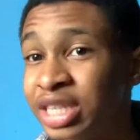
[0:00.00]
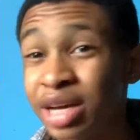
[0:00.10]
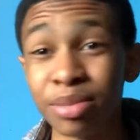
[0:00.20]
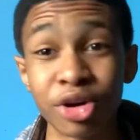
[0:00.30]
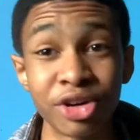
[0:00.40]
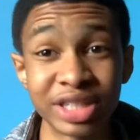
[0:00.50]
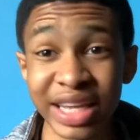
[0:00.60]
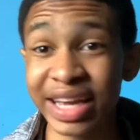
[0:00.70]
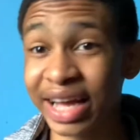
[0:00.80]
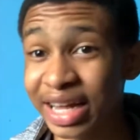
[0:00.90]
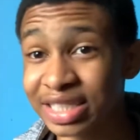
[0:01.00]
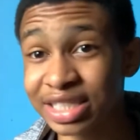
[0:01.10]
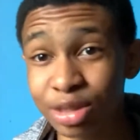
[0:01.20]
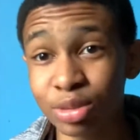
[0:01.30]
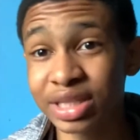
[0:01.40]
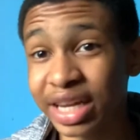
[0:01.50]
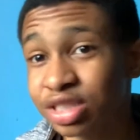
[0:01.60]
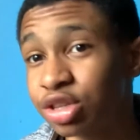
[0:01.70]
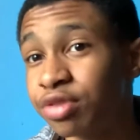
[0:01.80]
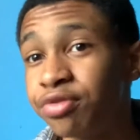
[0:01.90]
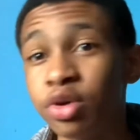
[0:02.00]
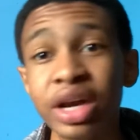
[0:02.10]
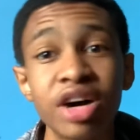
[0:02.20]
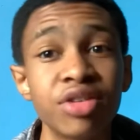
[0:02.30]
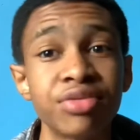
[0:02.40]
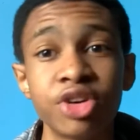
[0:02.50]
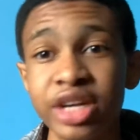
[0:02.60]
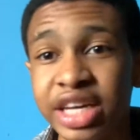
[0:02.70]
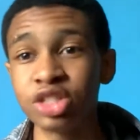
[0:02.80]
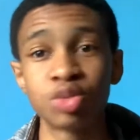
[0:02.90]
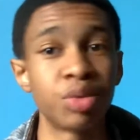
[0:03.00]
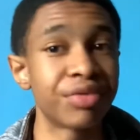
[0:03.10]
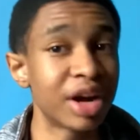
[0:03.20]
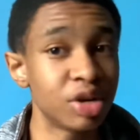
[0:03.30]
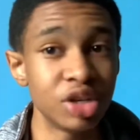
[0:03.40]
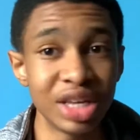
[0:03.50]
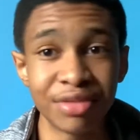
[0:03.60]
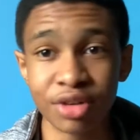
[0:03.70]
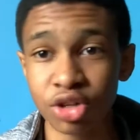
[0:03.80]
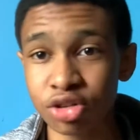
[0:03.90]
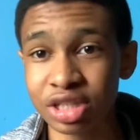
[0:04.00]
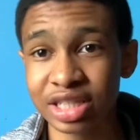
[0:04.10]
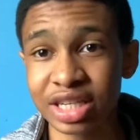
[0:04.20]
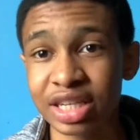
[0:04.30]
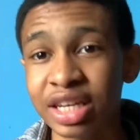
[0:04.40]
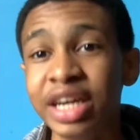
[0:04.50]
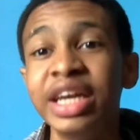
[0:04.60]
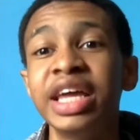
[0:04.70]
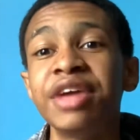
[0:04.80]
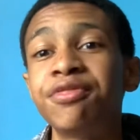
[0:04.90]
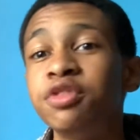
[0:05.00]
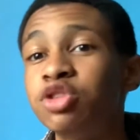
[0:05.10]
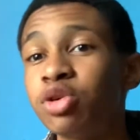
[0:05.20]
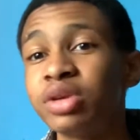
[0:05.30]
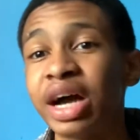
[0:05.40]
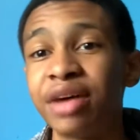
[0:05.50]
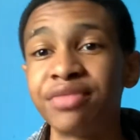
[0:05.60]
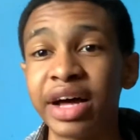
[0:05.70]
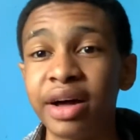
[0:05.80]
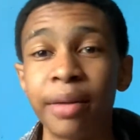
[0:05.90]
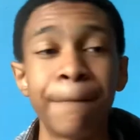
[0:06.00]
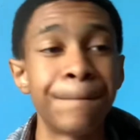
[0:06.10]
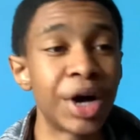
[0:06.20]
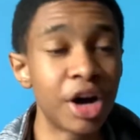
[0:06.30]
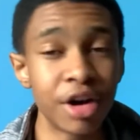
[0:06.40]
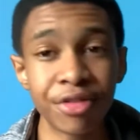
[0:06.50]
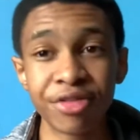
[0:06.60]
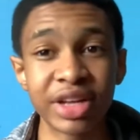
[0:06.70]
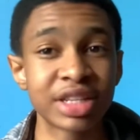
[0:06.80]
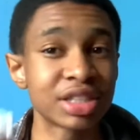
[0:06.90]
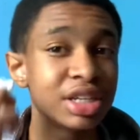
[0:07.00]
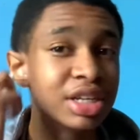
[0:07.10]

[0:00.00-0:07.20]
yet, because it can still tend to fall out of your ears without you even noticing if you don't have that perfect